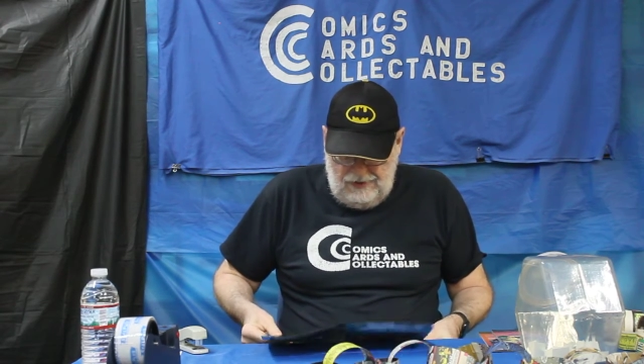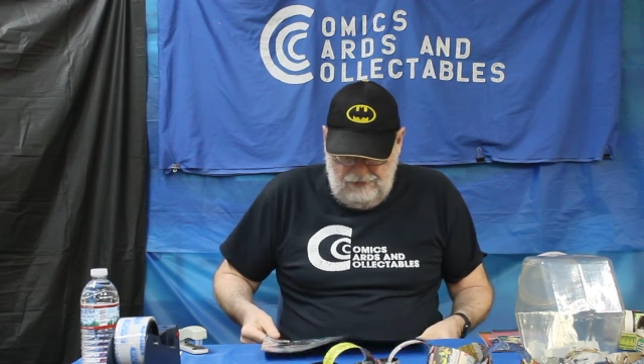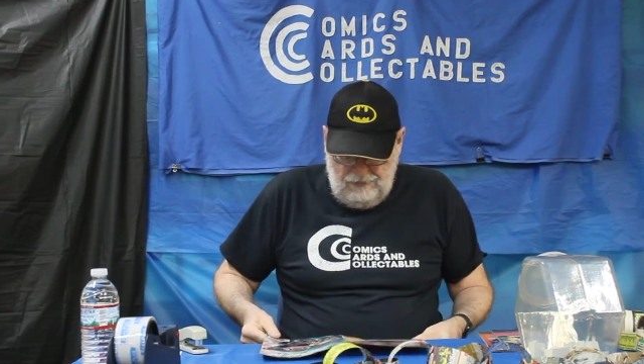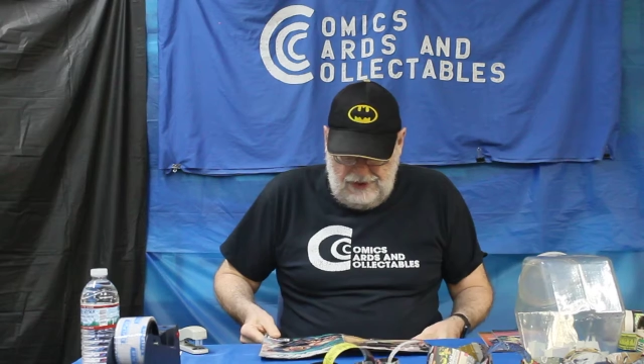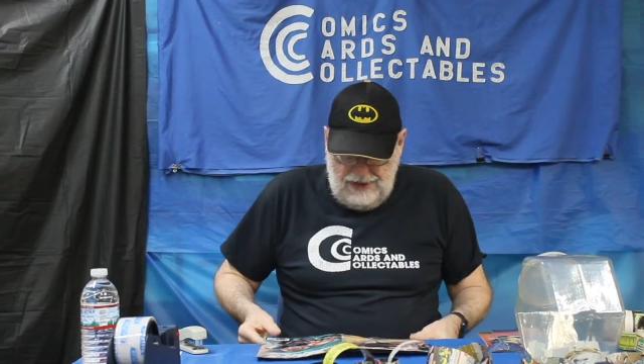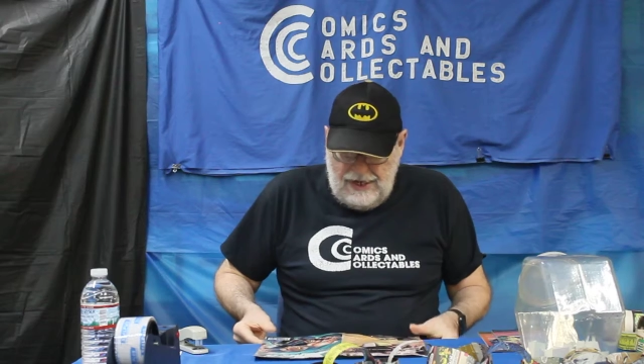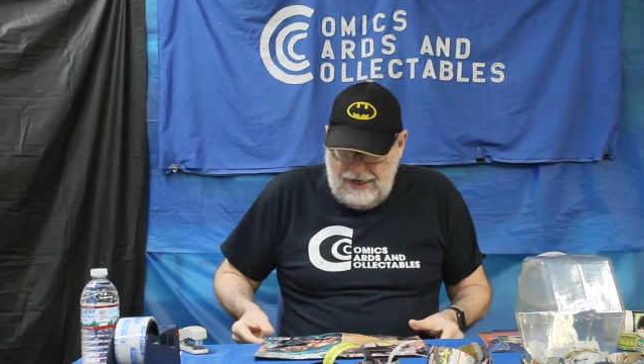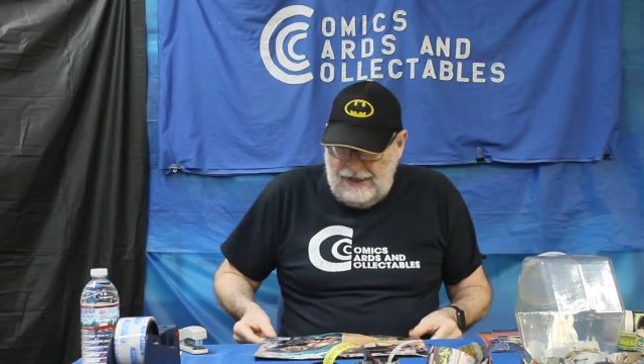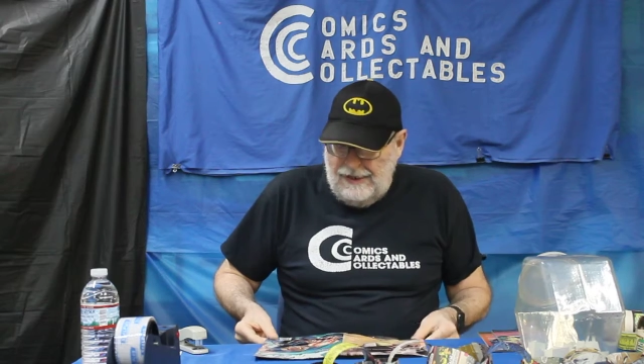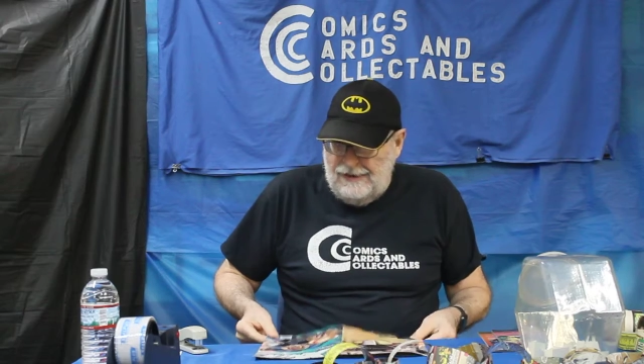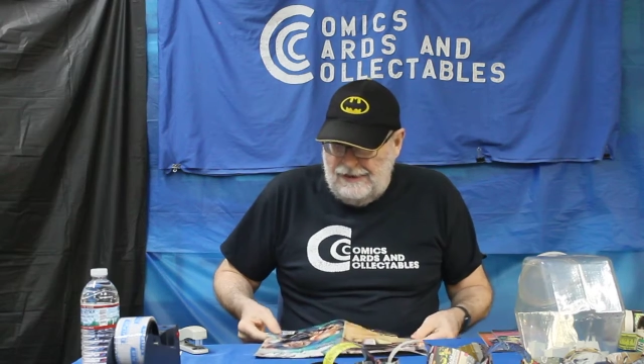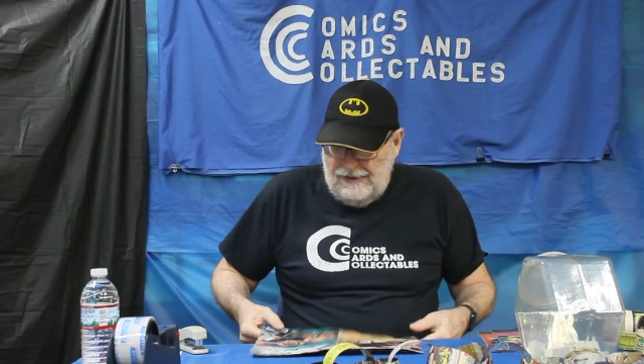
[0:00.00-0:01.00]

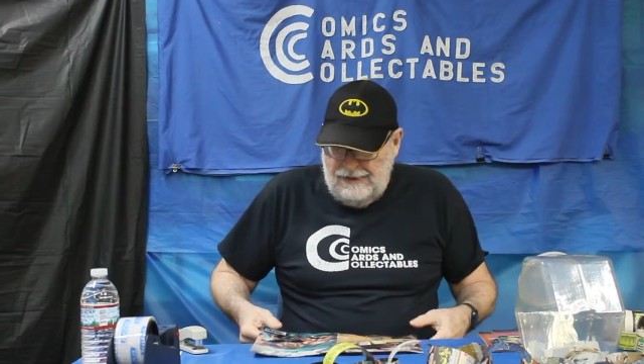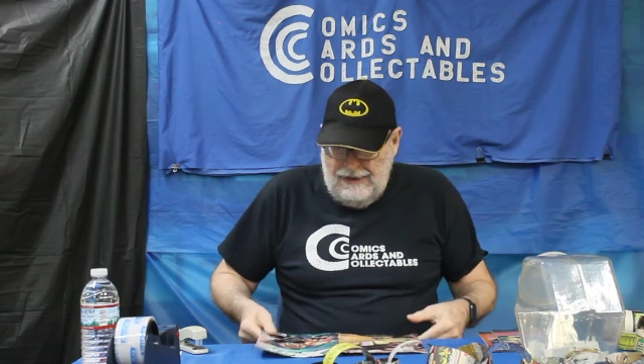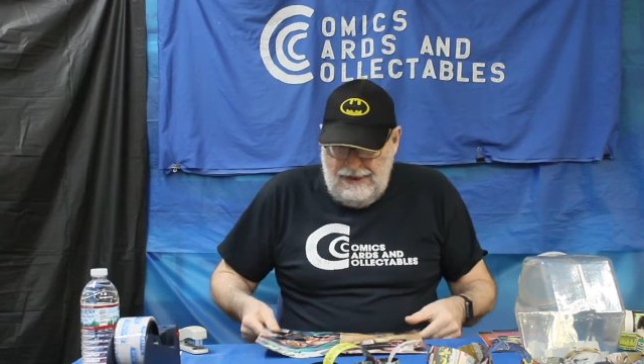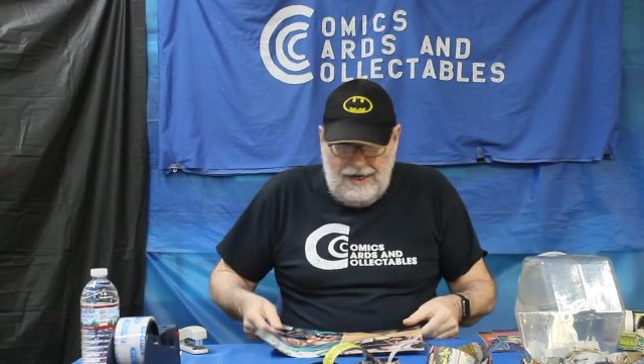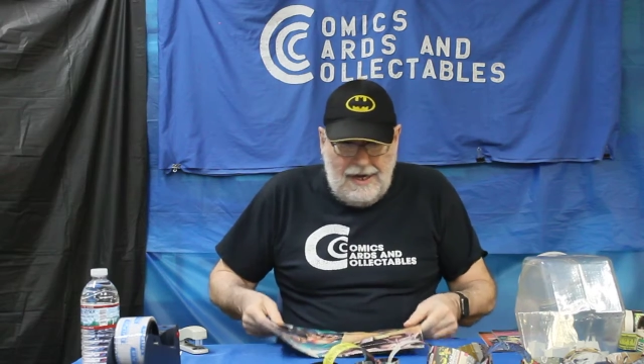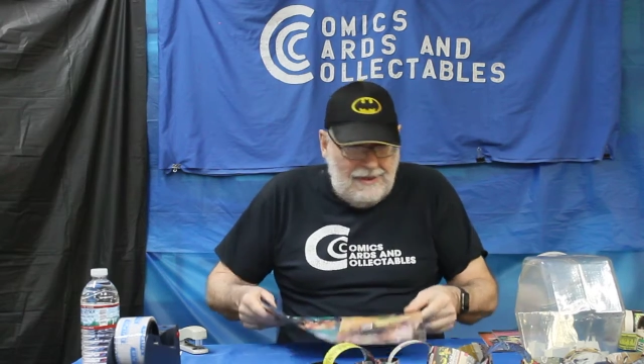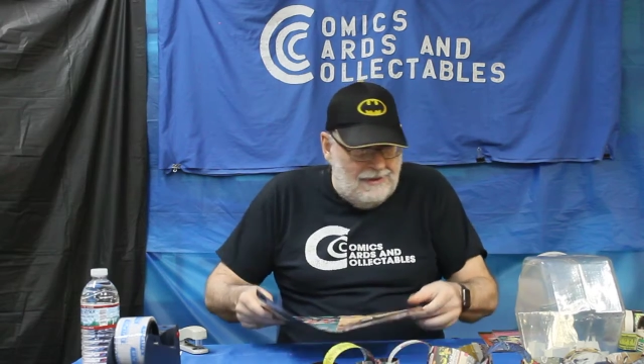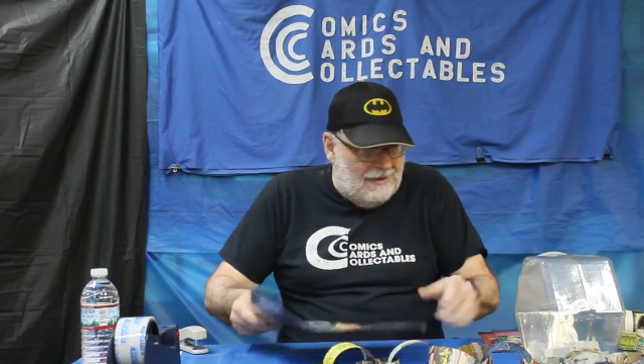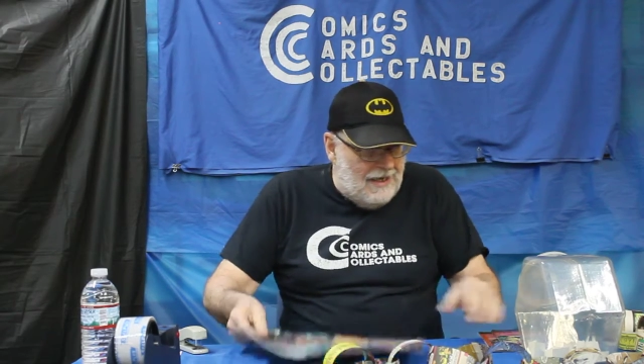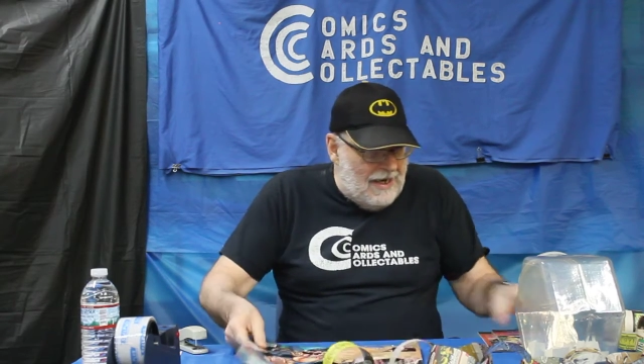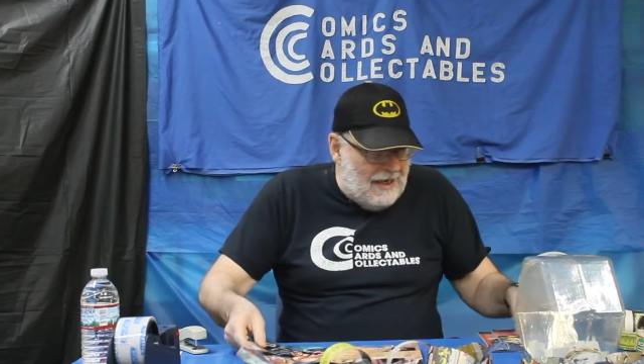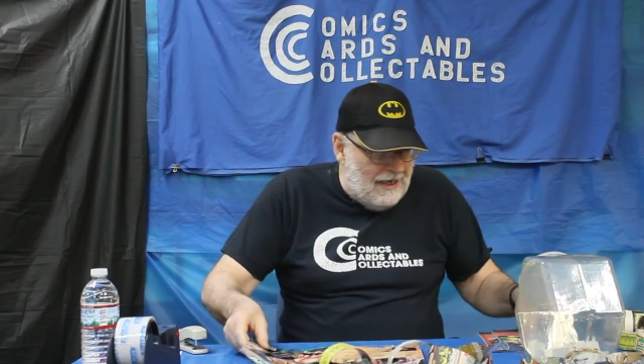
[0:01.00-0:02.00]
Okay. And
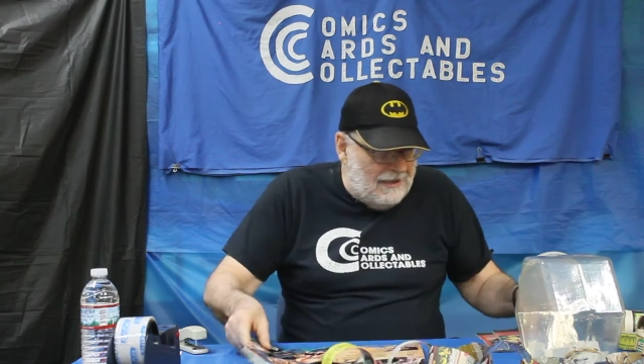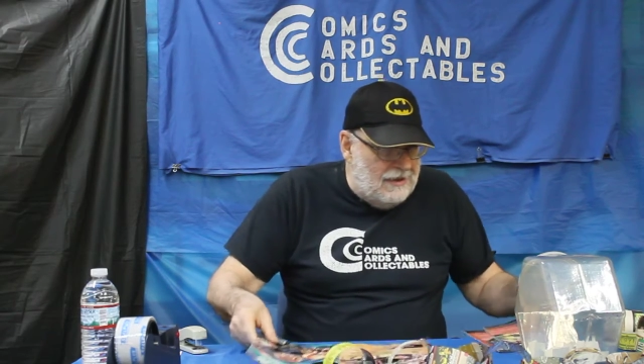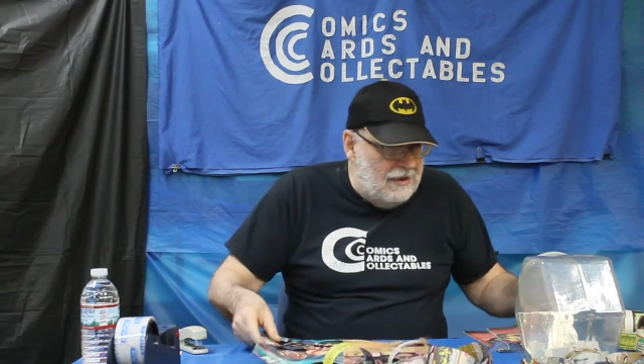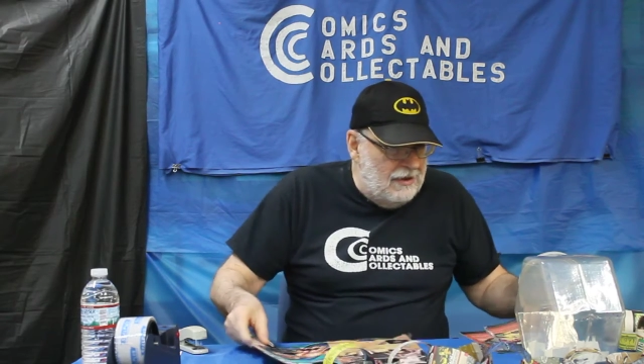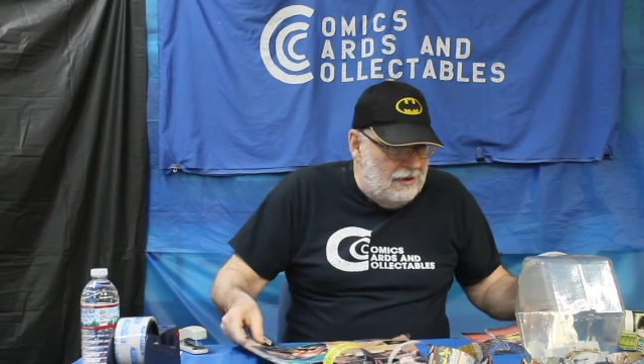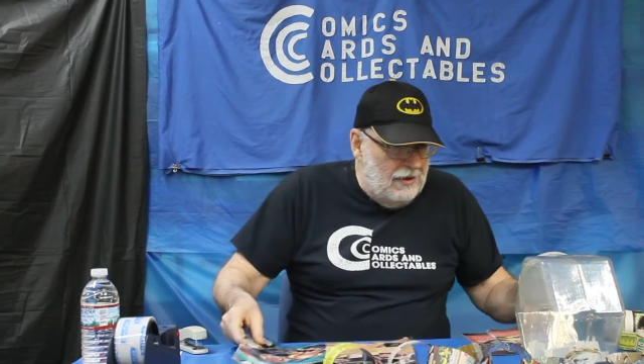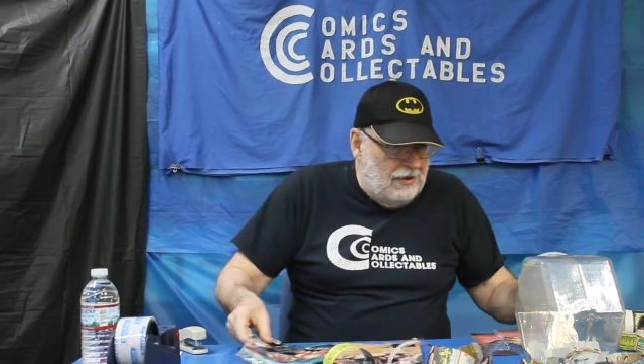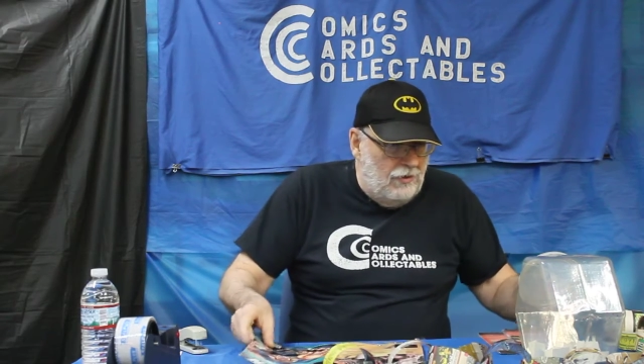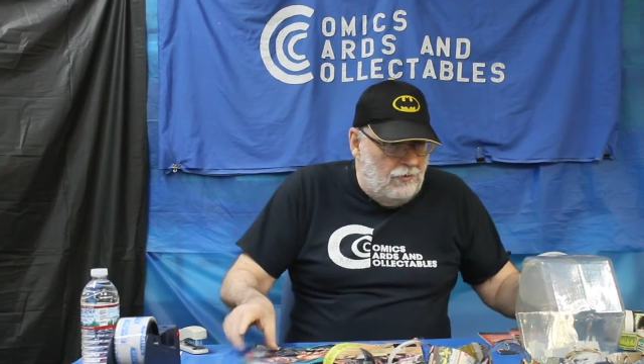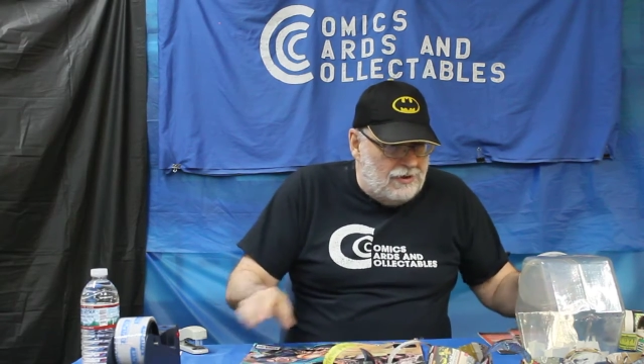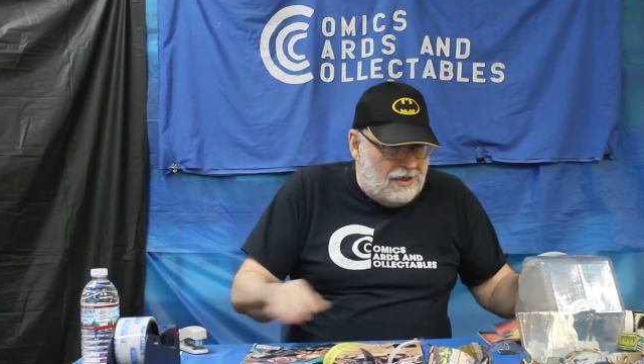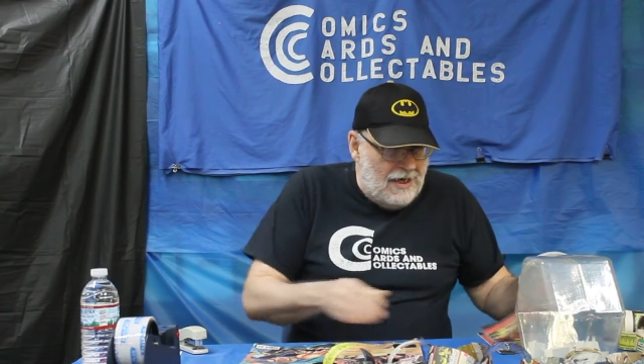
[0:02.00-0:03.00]
then
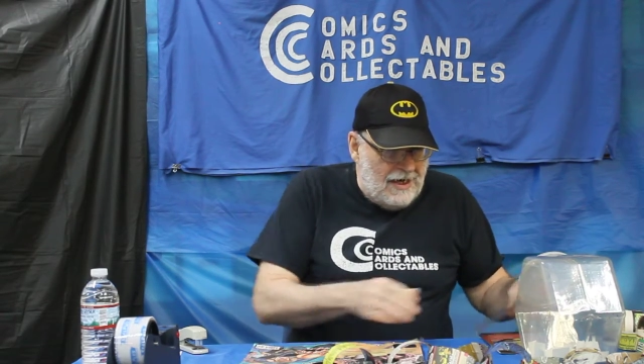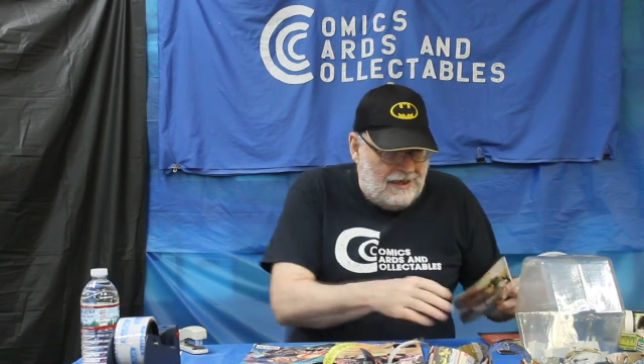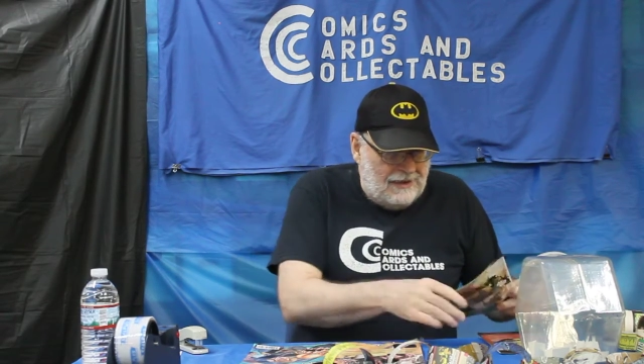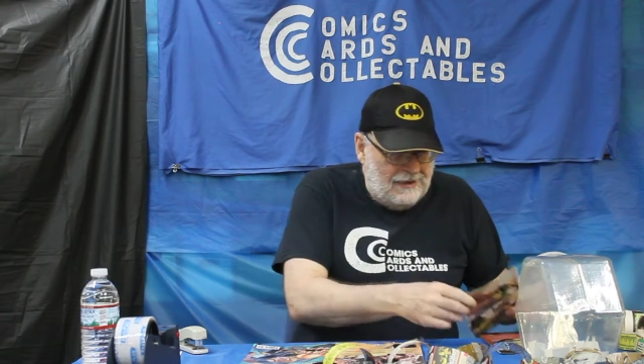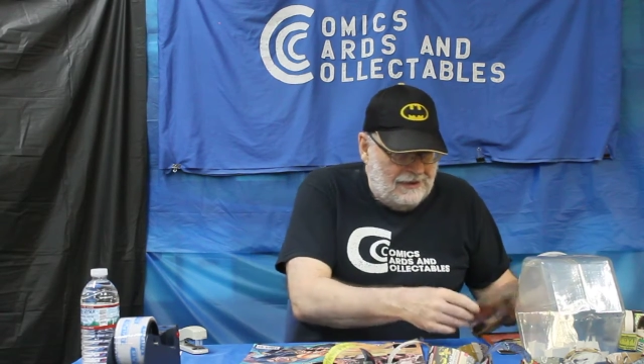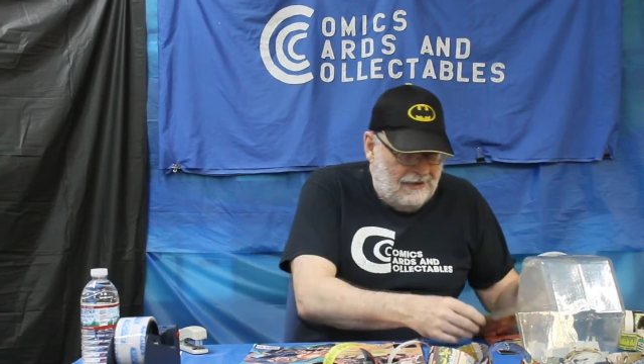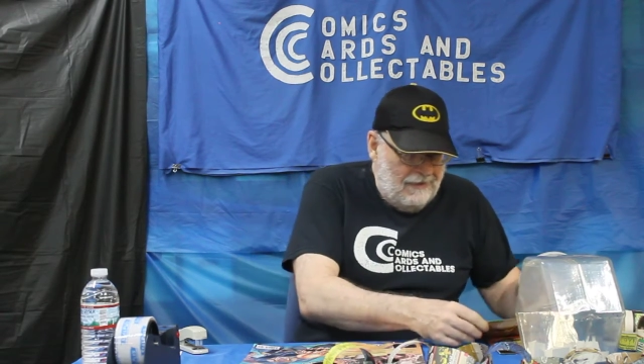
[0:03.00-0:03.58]
you take